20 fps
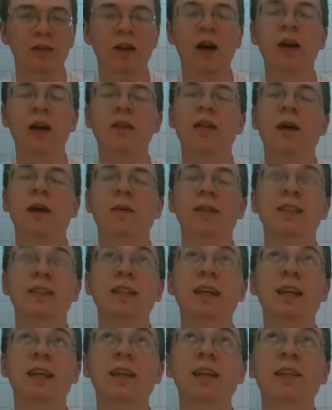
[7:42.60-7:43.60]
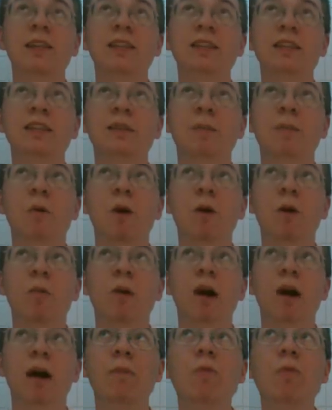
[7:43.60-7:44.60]
God damn it. See, this is the point
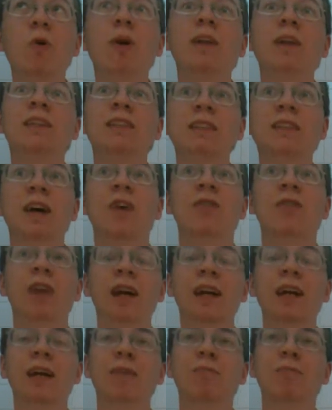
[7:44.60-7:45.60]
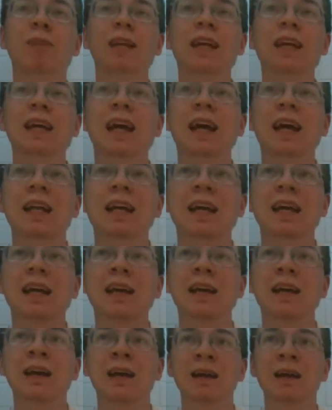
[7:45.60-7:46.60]
where I'm going to sound like a complete
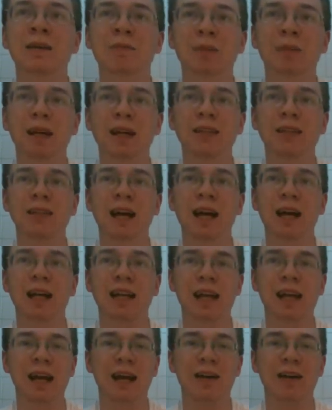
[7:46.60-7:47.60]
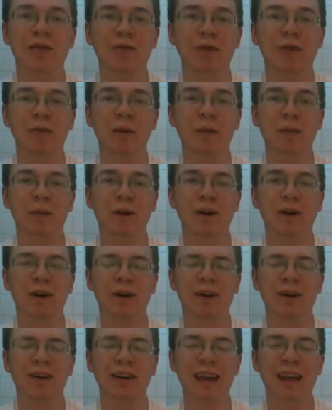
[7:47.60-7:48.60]
idiot because I can't remember
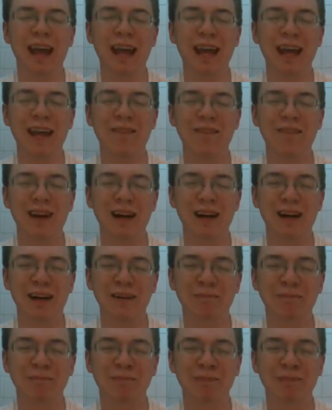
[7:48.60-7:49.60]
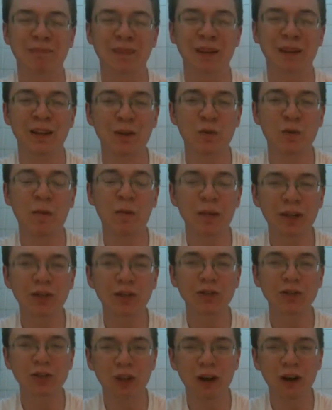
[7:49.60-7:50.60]
her name. Um, the woman
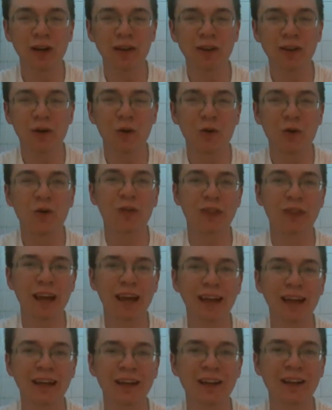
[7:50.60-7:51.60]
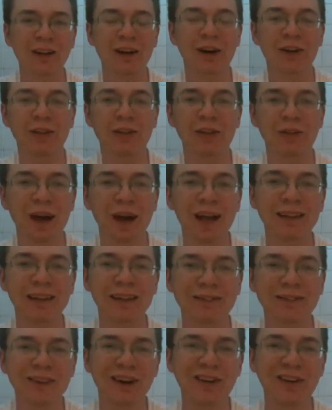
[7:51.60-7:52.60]
who started the whole thing, you know, the right
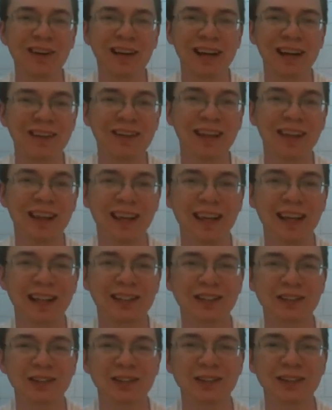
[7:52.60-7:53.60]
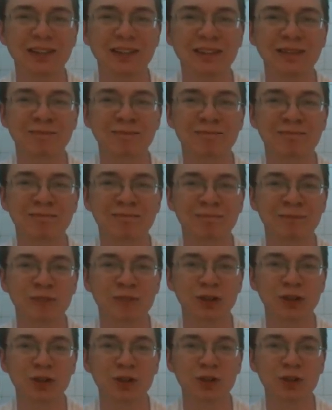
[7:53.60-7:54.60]
to vote and everything, Susan
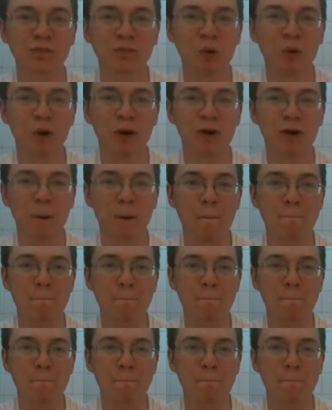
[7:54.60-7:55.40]
Susan Boyle.